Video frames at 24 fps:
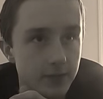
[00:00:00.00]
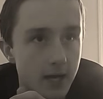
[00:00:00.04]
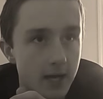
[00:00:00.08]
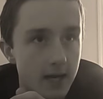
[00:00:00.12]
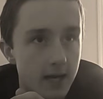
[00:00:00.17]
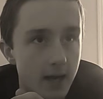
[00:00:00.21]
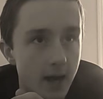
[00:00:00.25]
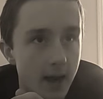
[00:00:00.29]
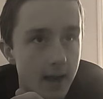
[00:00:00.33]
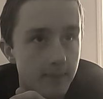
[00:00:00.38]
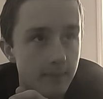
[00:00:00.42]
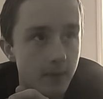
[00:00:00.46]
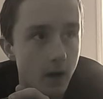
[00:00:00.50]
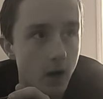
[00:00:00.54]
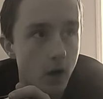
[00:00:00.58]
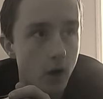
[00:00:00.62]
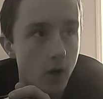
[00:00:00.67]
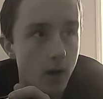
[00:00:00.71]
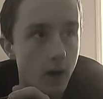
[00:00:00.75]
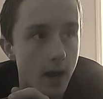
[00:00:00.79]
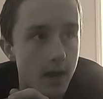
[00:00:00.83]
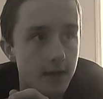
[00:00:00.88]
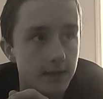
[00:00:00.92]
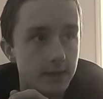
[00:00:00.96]

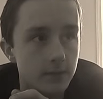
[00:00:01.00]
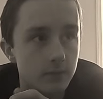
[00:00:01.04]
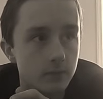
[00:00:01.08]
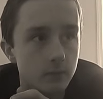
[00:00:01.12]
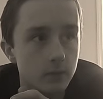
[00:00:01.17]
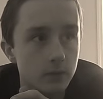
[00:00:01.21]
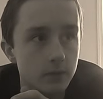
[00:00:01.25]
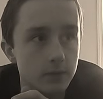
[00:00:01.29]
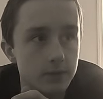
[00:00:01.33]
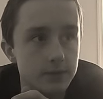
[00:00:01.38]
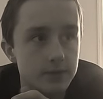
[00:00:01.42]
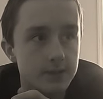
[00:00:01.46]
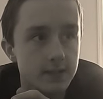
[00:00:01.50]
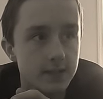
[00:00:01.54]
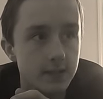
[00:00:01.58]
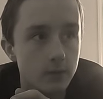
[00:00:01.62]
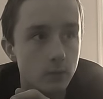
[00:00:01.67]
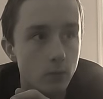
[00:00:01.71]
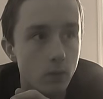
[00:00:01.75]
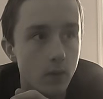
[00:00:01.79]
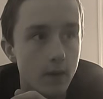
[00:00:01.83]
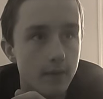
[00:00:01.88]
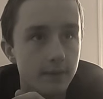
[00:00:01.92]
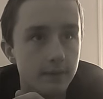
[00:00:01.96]
I didn't really see
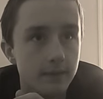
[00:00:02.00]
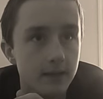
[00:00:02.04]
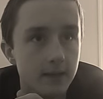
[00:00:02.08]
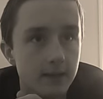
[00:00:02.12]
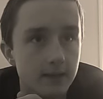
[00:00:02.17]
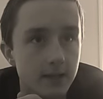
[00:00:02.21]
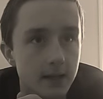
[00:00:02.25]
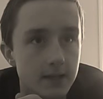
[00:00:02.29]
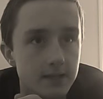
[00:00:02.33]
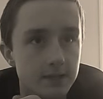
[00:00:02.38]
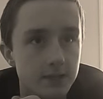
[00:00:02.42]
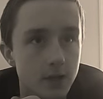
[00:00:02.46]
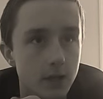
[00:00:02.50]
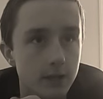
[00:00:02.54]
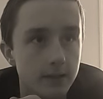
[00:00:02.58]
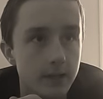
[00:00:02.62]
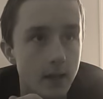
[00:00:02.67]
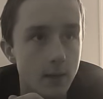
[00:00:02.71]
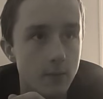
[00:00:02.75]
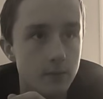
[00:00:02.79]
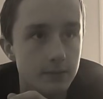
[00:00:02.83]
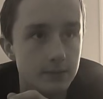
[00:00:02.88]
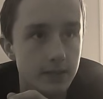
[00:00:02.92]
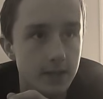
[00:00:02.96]
one thing that I saw
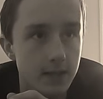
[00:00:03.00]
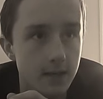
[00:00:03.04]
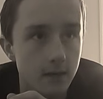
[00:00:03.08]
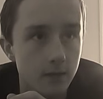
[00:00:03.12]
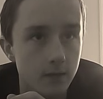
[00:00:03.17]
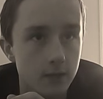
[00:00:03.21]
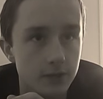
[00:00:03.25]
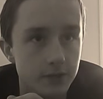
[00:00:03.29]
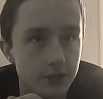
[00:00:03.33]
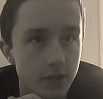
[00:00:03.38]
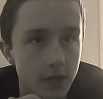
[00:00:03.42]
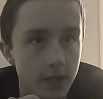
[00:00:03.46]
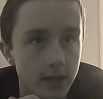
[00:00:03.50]
that was English.